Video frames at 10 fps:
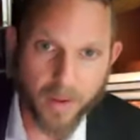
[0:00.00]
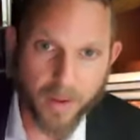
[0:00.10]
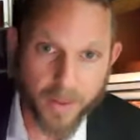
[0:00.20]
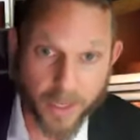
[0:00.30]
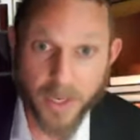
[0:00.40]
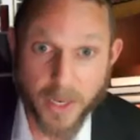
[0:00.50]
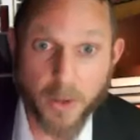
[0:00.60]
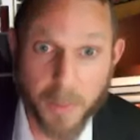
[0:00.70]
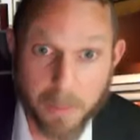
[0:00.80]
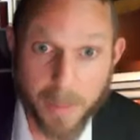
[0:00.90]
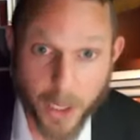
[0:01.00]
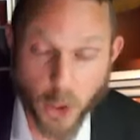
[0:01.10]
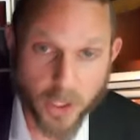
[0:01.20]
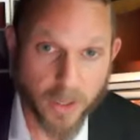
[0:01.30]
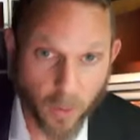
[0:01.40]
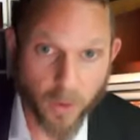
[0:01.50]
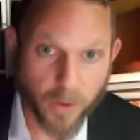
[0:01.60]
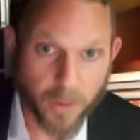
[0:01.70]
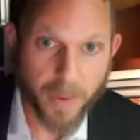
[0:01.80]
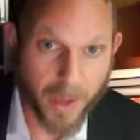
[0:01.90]
Things need to be measured in order
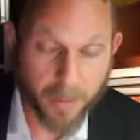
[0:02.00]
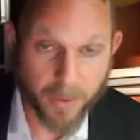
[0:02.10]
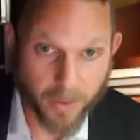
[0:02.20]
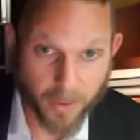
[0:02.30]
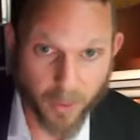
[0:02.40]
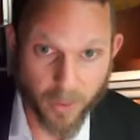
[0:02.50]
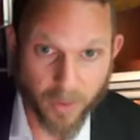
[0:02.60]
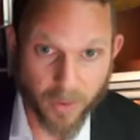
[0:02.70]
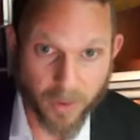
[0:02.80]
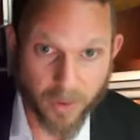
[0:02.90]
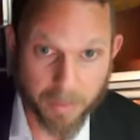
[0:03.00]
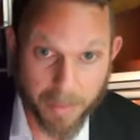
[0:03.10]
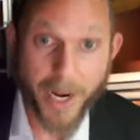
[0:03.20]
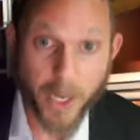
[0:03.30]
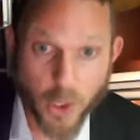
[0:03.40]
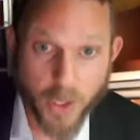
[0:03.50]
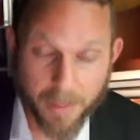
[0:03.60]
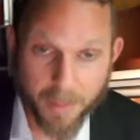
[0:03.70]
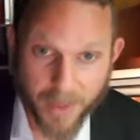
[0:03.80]
to be able to manage them.